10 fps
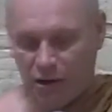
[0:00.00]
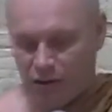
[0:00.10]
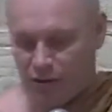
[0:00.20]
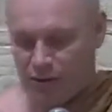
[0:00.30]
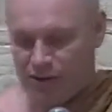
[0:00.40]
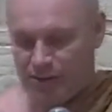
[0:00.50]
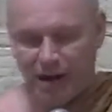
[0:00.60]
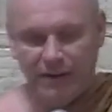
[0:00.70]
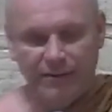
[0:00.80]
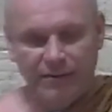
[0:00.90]
used
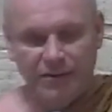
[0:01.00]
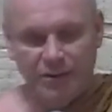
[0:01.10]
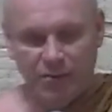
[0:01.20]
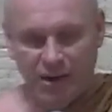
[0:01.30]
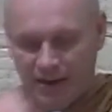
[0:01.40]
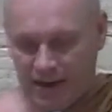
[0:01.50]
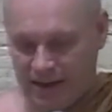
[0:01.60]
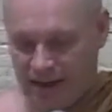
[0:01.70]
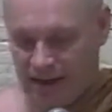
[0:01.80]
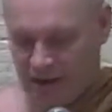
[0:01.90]
mindfulness of breathing
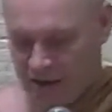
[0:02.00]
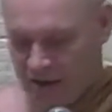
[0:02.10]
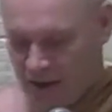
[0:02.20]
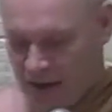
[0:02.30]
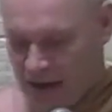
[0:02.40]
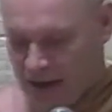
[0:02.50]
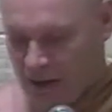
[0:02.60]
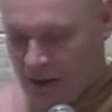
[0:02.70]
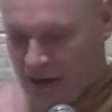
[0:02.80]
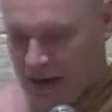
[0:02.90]
to
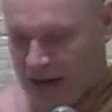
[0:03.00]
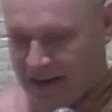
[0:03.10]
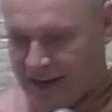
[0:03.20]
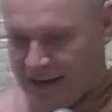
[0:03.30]
attain